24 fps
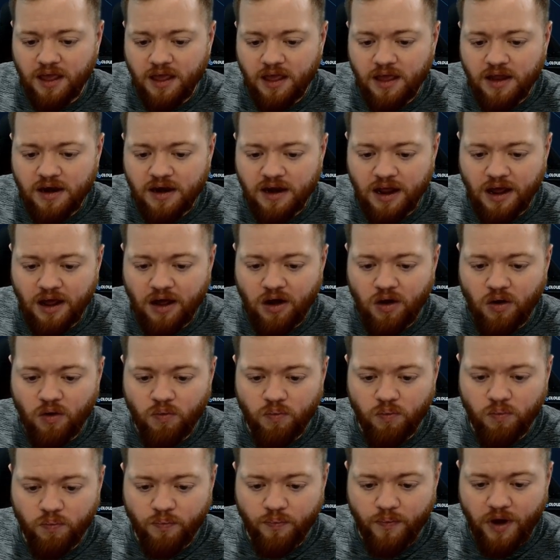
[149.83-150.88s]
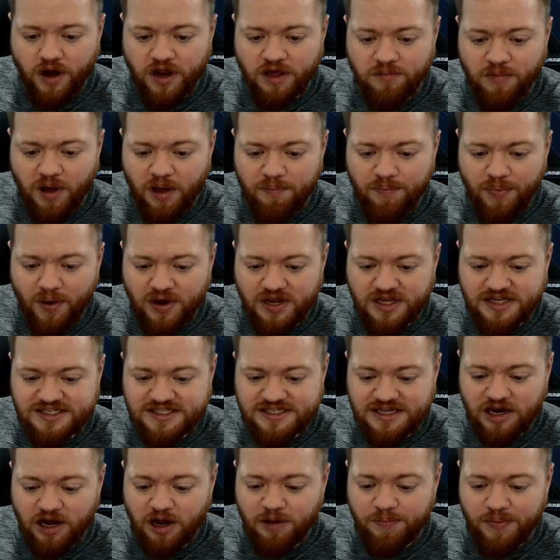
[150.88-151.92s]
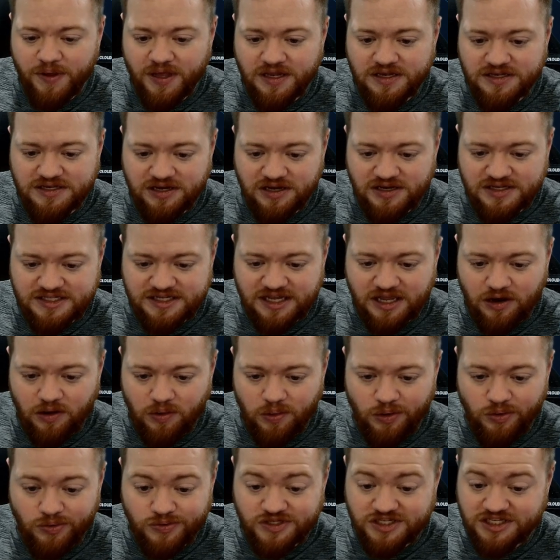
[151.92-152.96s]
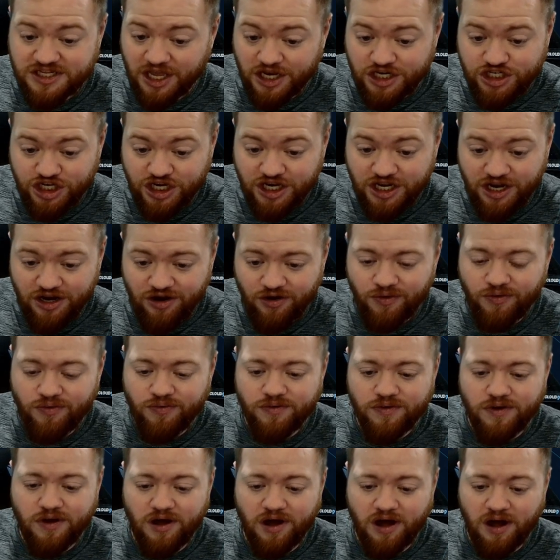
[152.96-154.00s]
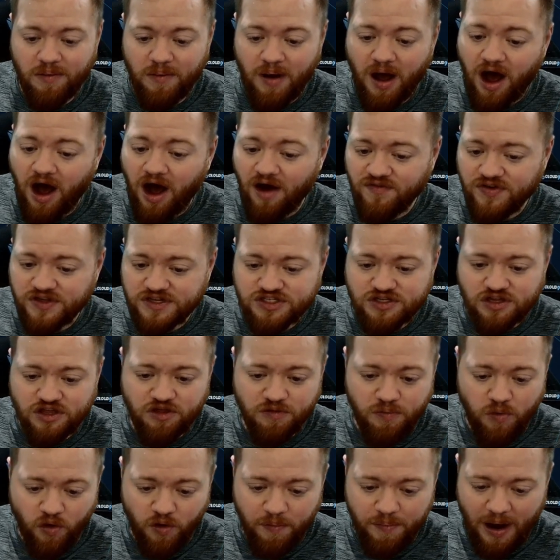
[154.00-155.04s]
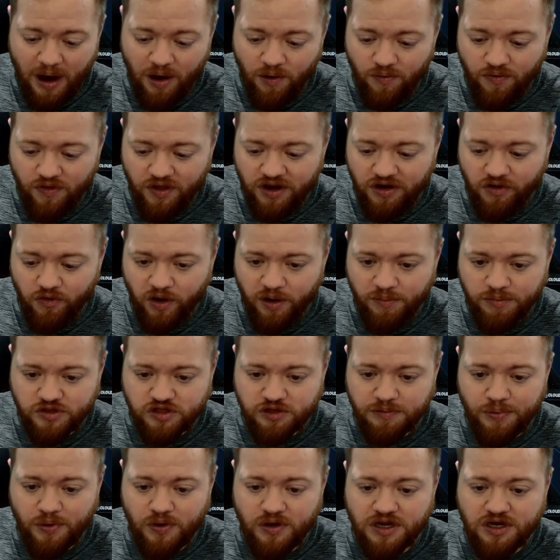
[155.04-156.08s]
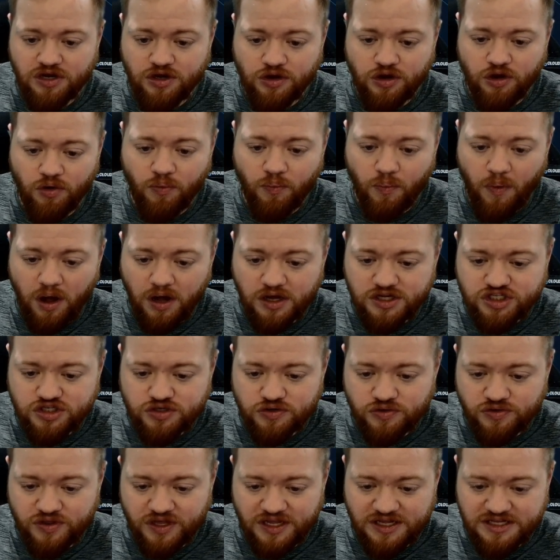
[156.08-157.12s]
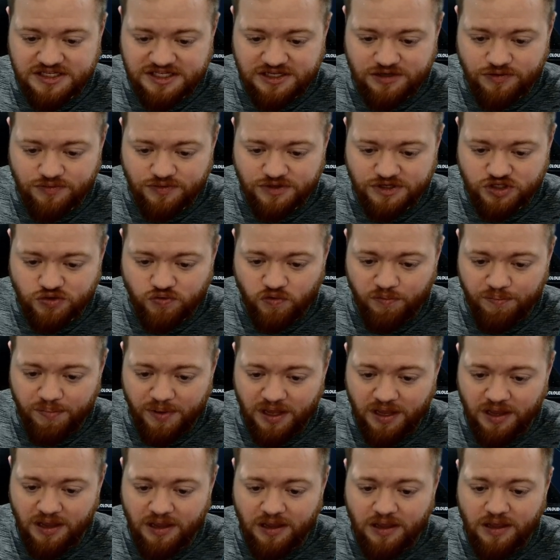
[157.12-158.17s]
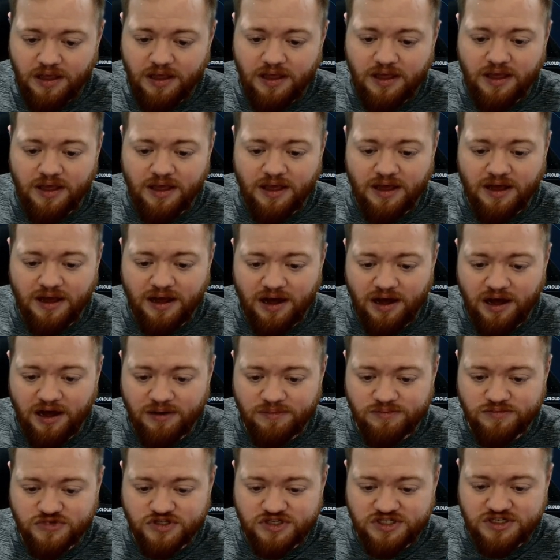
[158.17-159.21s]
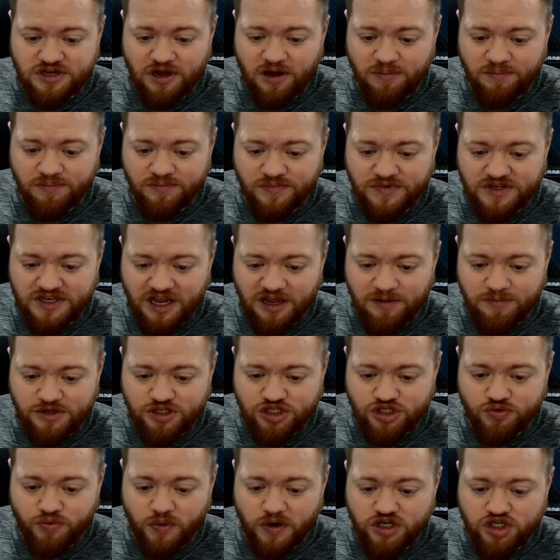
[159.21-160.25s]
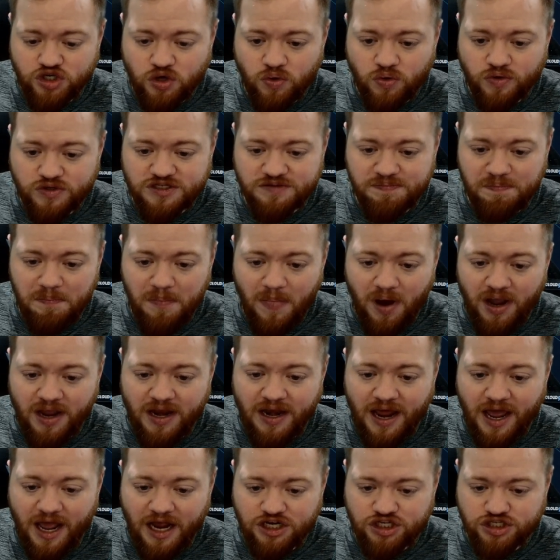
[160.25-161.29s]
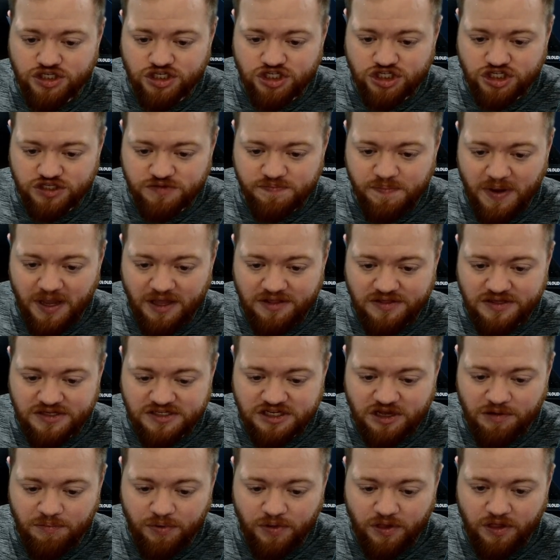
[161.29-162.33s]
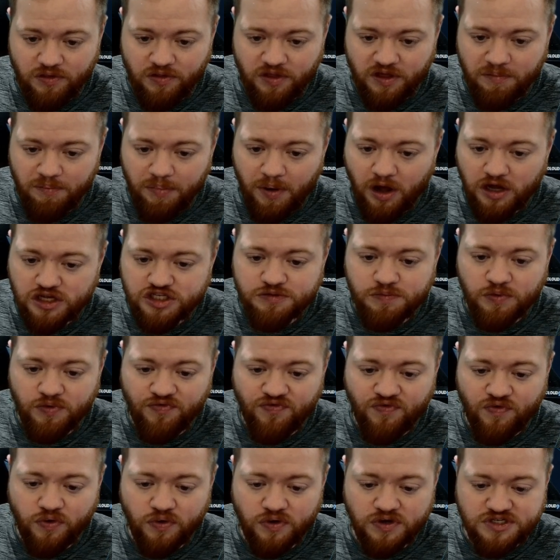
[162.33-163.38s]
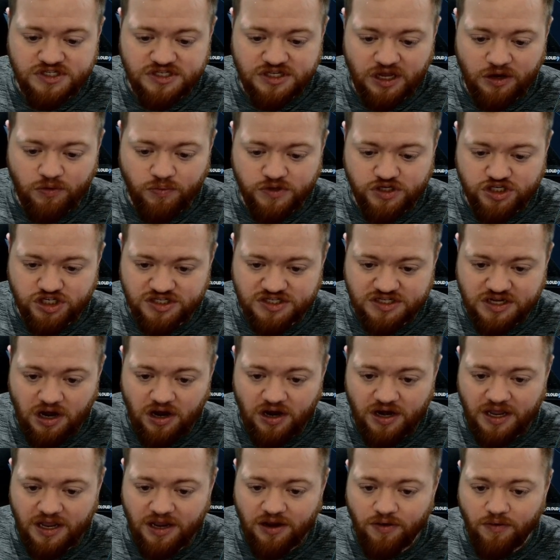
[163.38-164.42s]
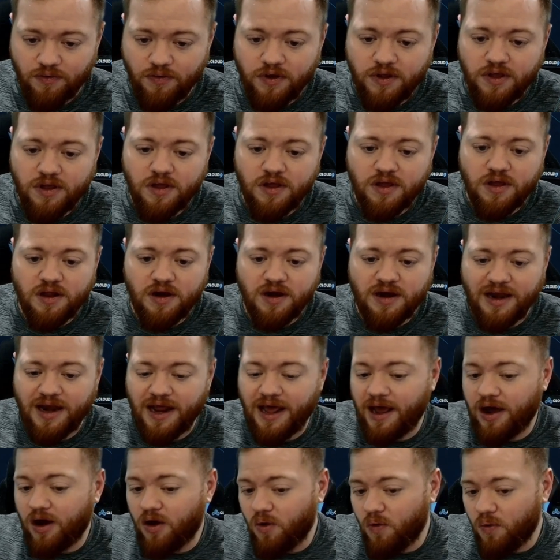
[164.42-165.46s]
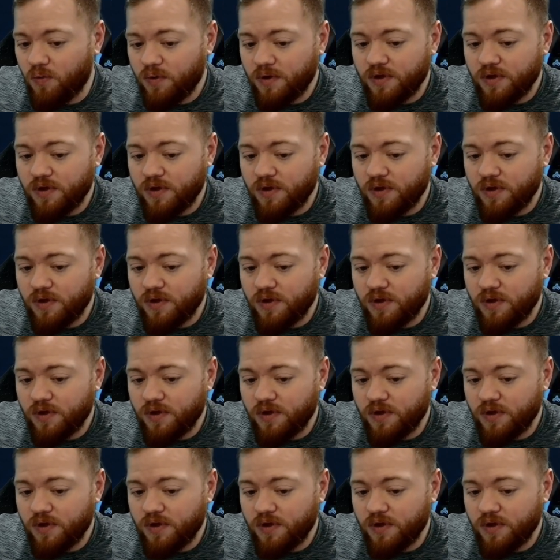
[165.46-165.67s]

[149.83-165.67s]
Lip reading: Now, running my buddy's setup, it does get a little sketchy here. Obviously, the more power that you're able to put into your roster, the easier this will be. Some damage thresholds might actually just make this completely impossible for us, like we just got here. Now,